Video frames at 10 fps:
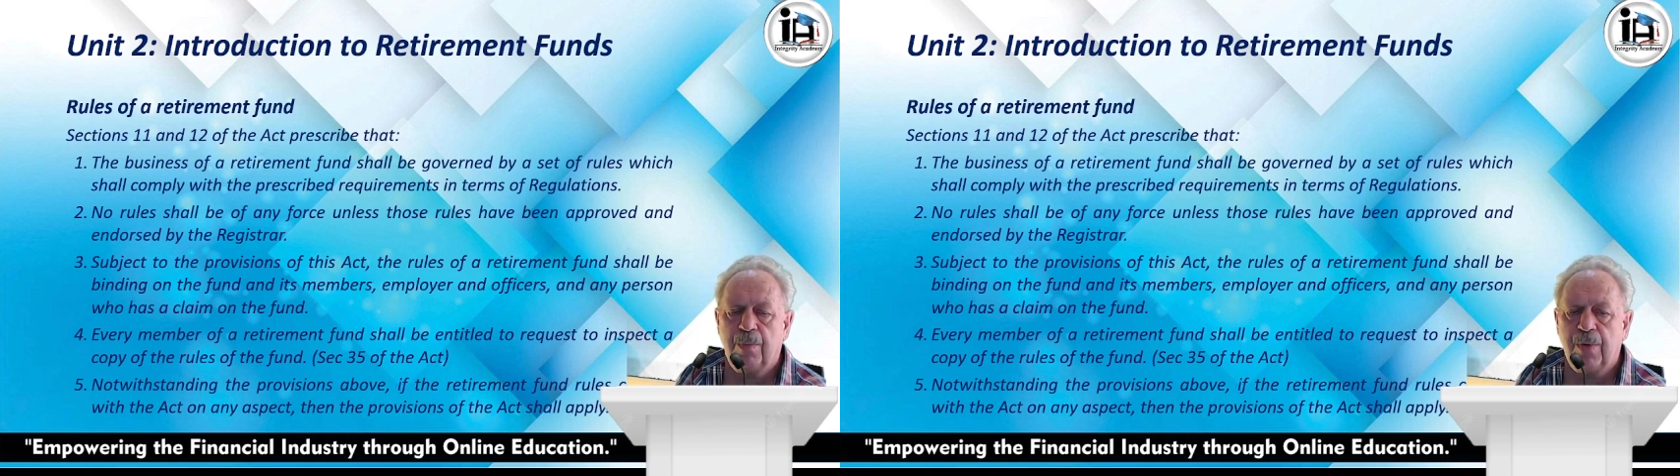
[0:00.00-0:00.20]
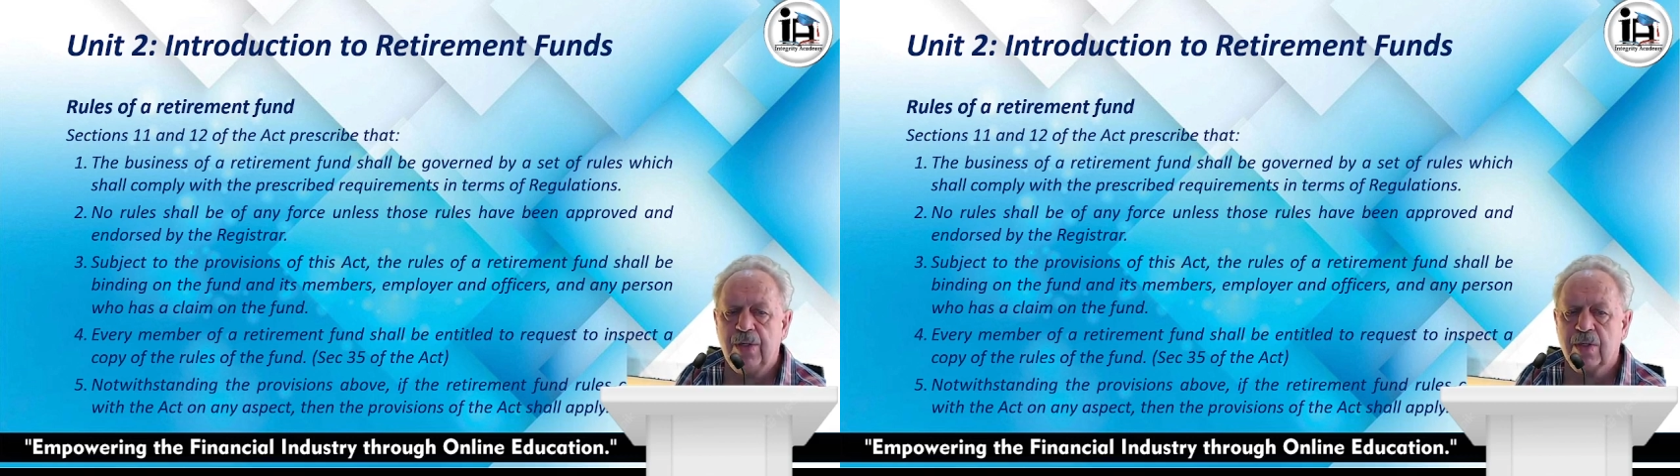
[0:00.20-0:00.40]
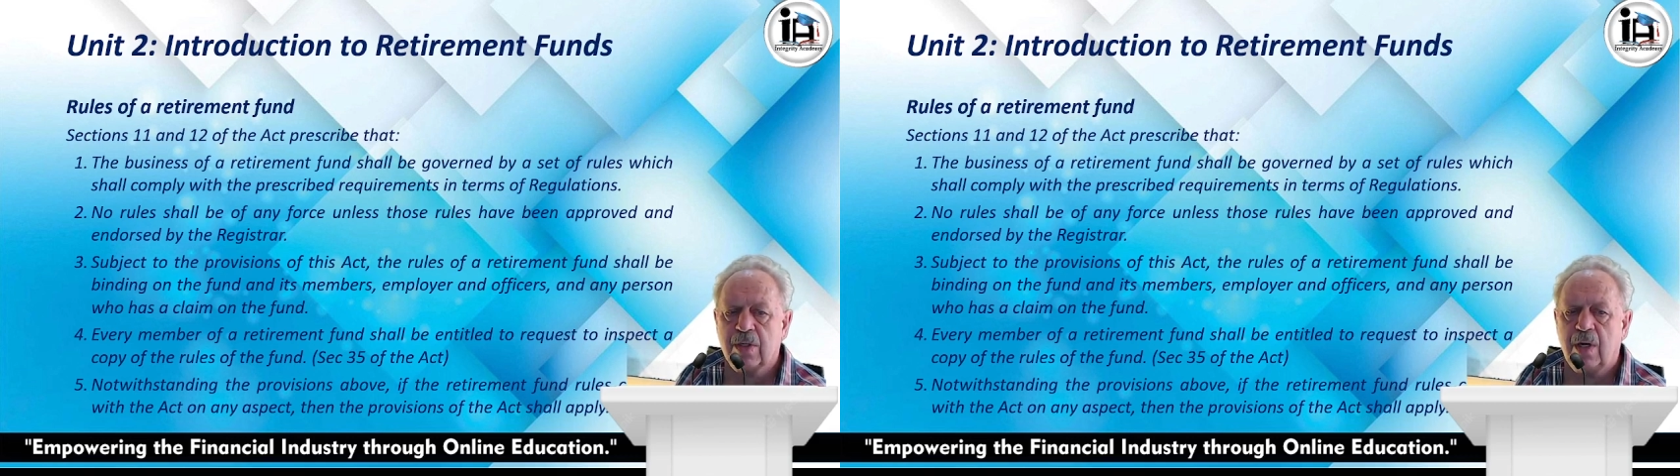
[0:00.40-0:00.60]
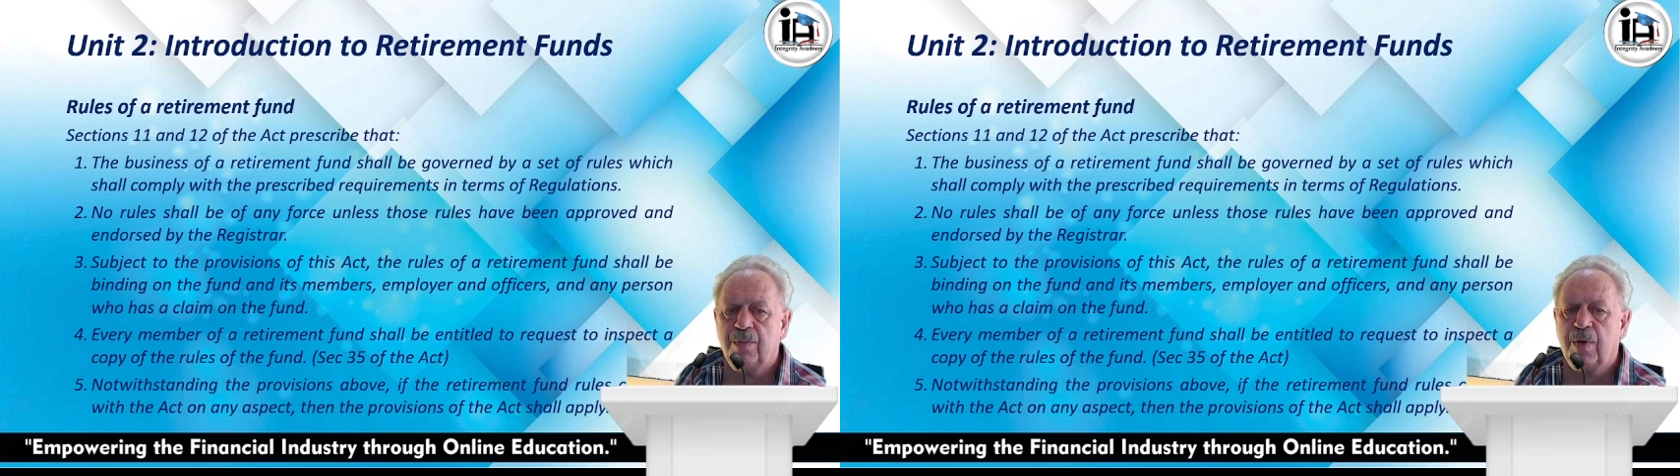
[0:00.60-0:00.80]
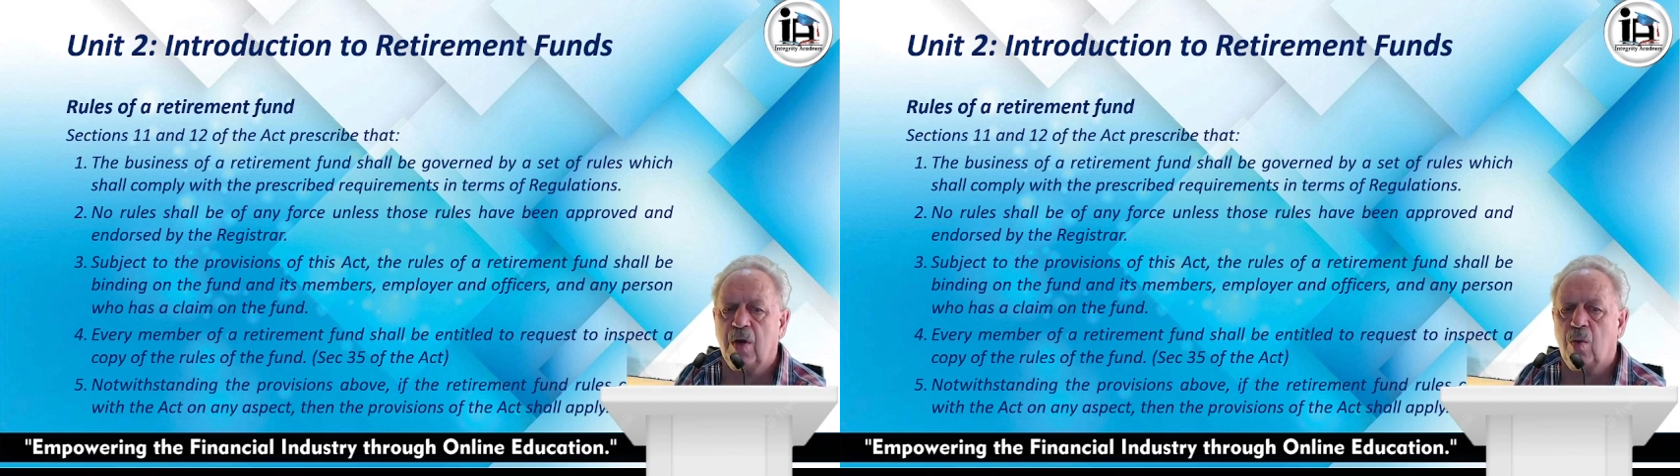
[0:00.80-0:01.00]

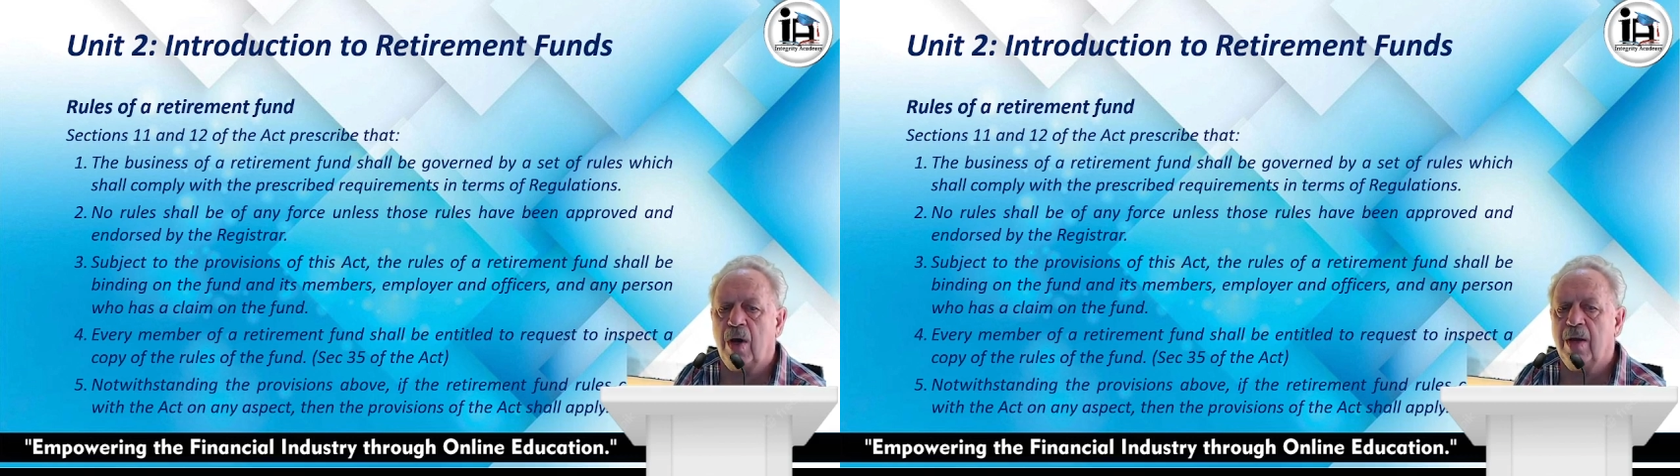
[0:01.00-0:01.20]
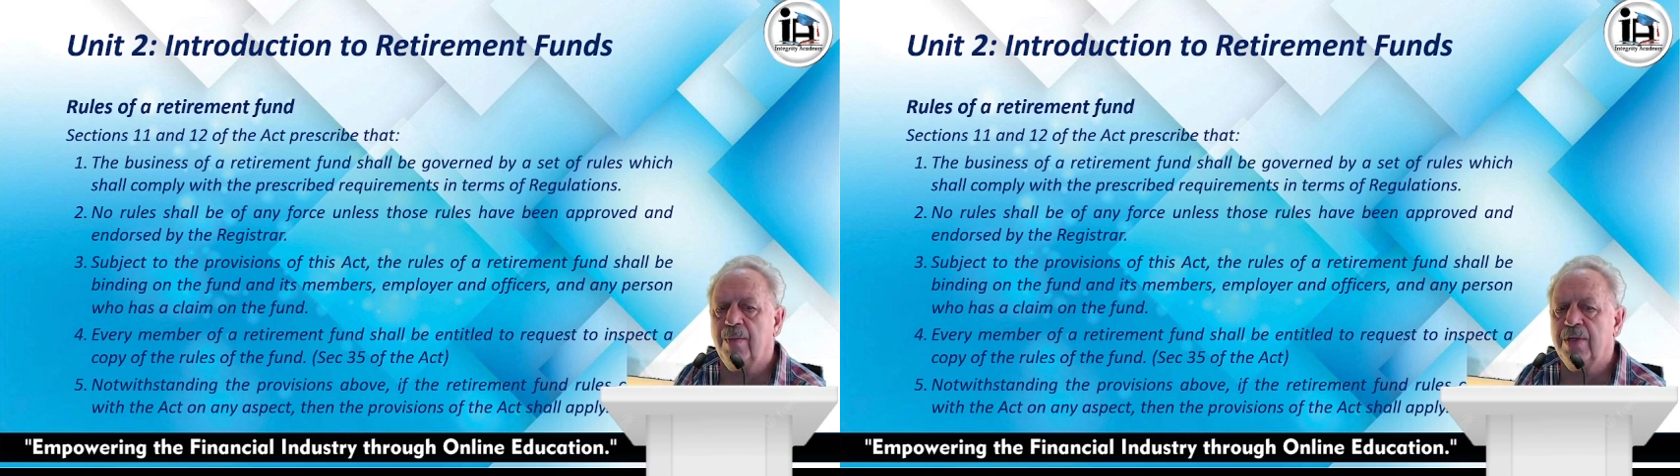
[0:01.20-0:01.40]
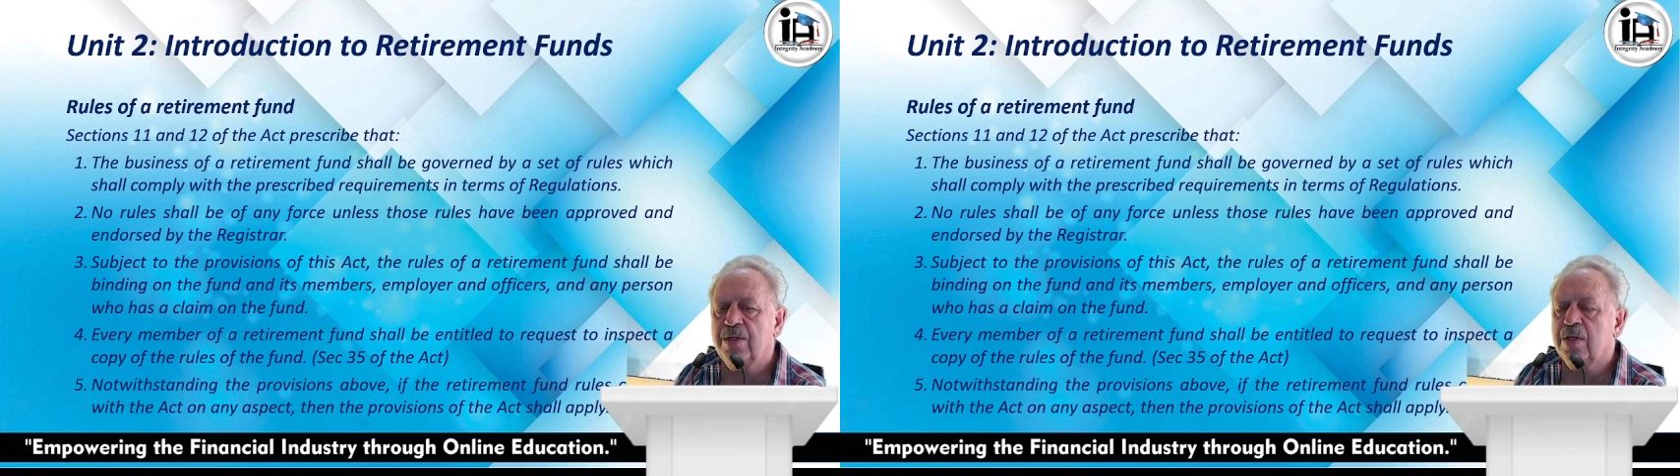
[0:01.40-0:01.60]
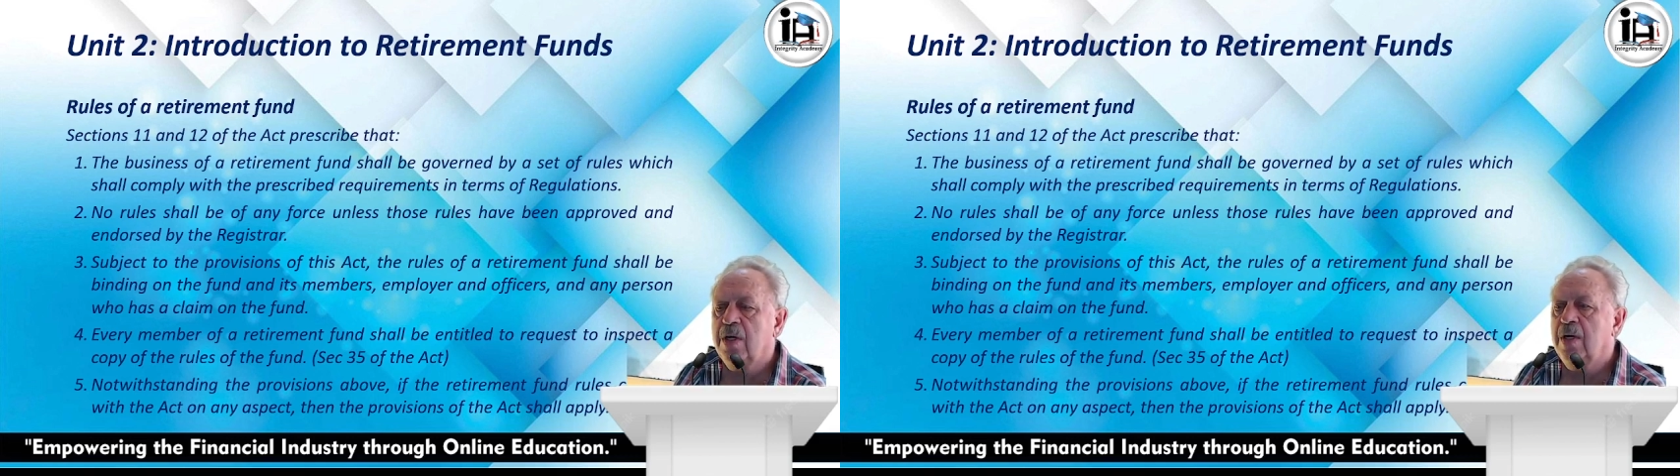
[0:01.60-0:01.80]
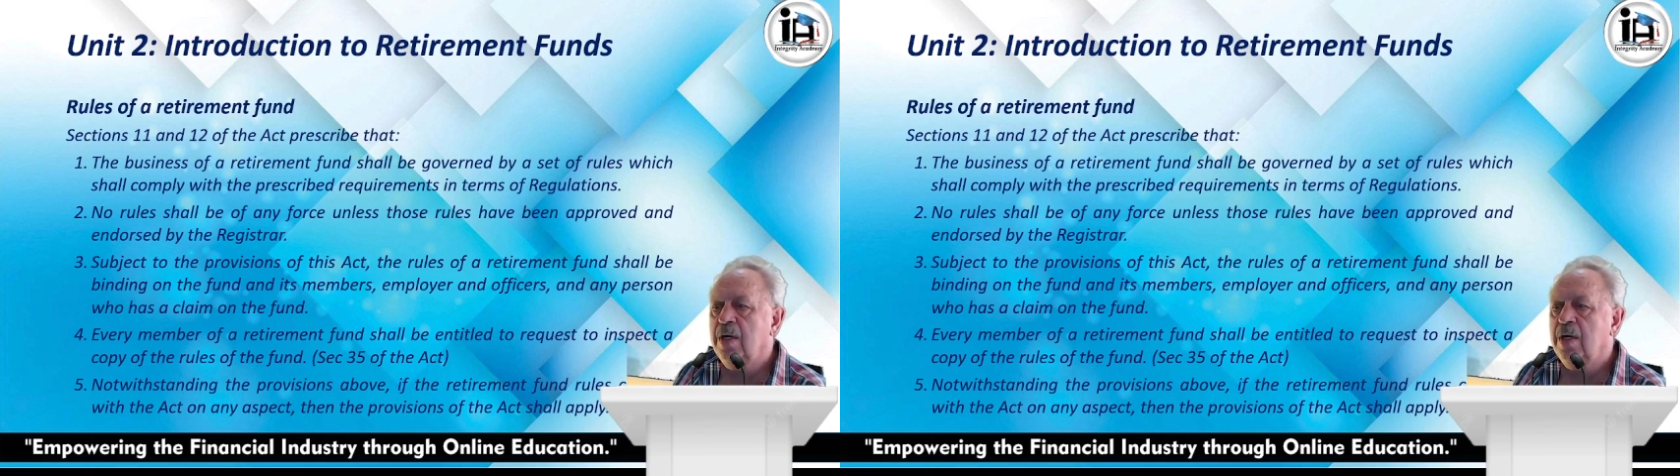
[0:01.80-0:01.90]
prescribed requirements